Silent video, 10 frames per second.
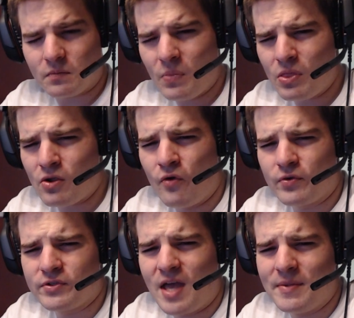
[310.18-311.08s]
over
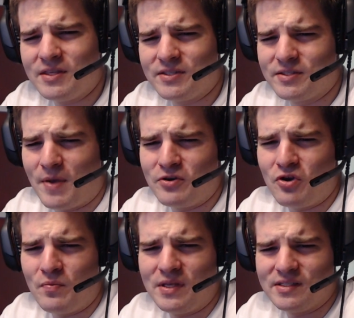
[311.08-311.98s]
time. And this is by no
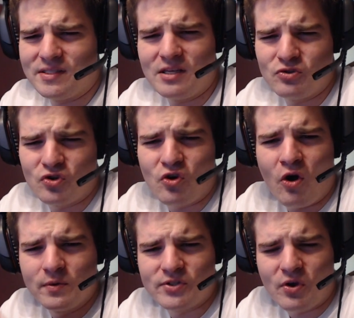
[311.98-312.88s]
means saying you should
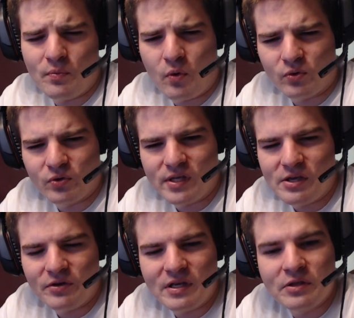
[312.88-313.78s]
always go portal key
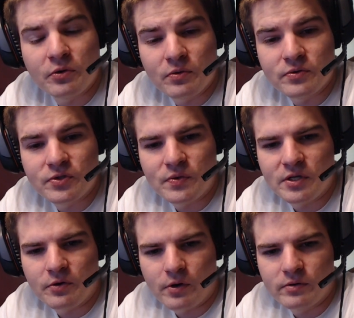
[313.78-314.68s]
on either of those two
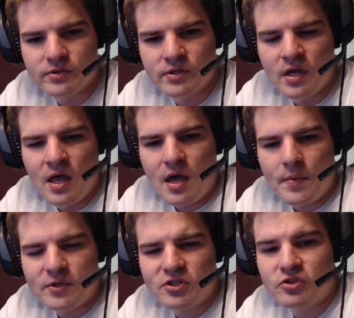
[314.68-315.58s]
heroes, but
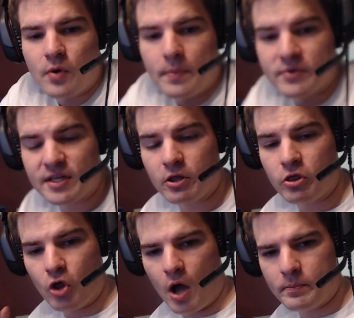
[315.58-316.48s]
it's just to represent the
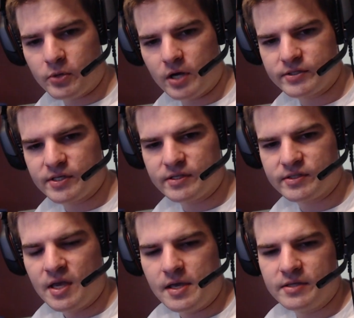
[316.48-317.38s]
thought process
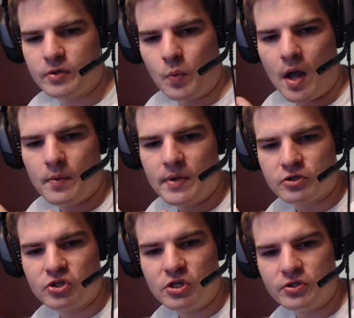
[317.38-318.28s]
as to why we
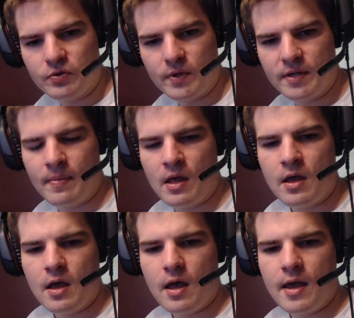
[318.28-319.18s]
actually do it.
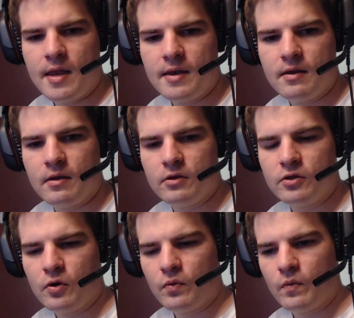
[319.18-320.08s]
And
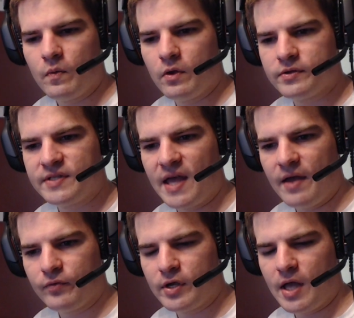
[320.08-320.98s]
to
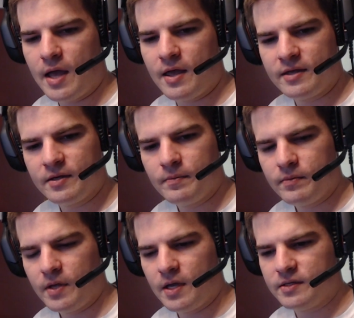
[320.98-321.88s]
every item
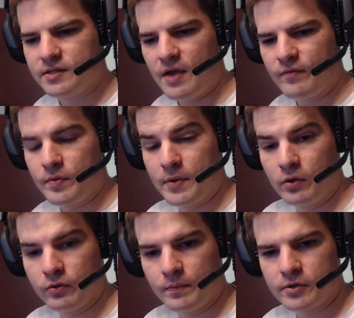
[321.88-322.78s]
and to every
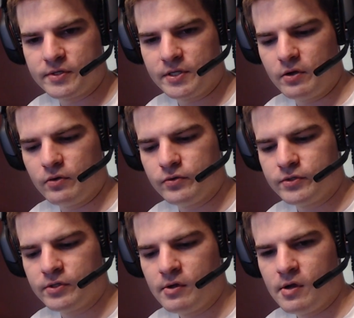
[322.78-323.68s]
build a person goes,
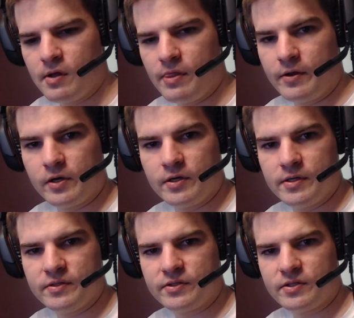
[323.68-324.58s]
there is